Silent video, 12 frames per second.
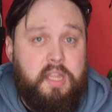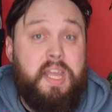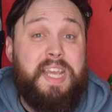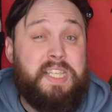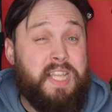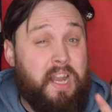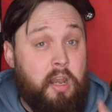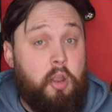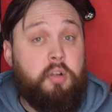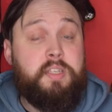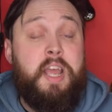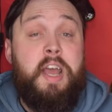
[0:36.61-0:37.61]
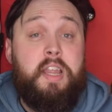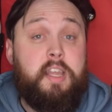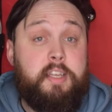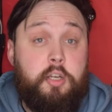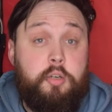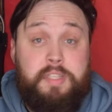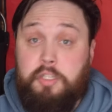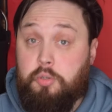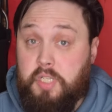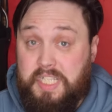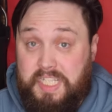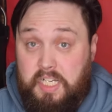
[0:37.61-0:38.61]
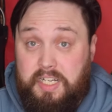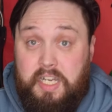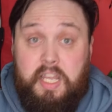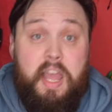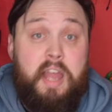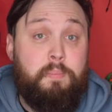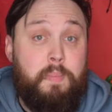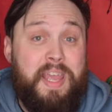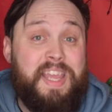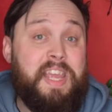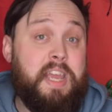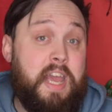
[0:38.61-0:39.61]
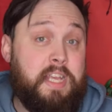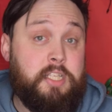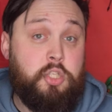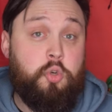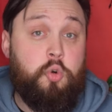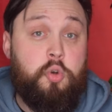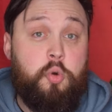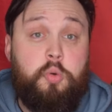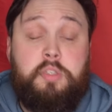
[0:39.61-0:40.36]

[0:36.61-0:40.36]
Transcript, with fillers: There is a lot that goes into designing and making a snorkel.